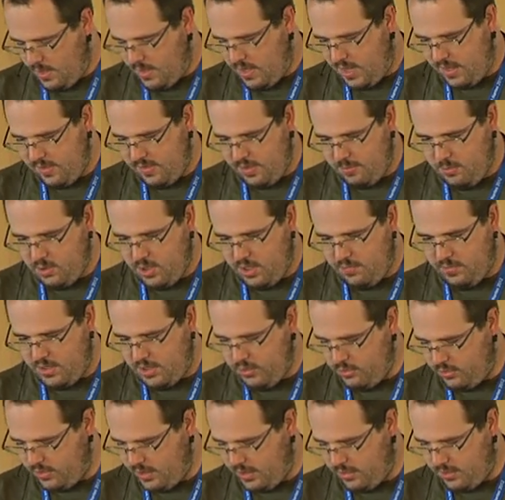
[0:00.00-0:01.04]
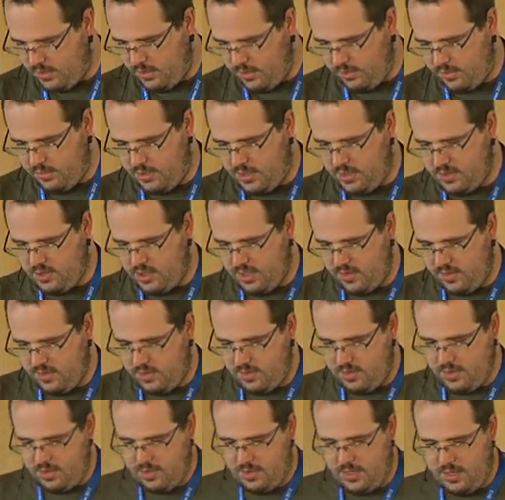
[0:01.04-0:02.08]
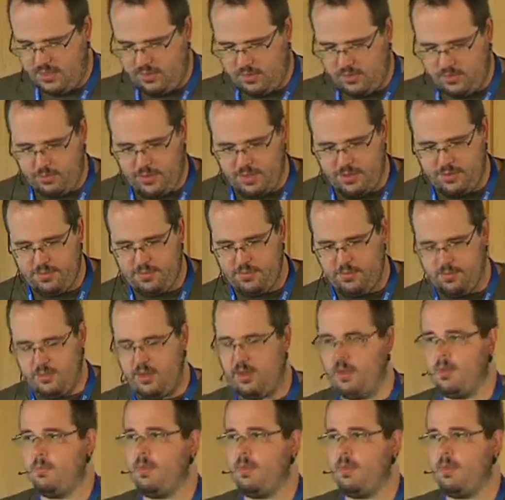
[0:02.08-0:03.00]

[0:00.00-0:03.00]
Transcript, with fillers: I seem to have internet now, so I'll just let this run in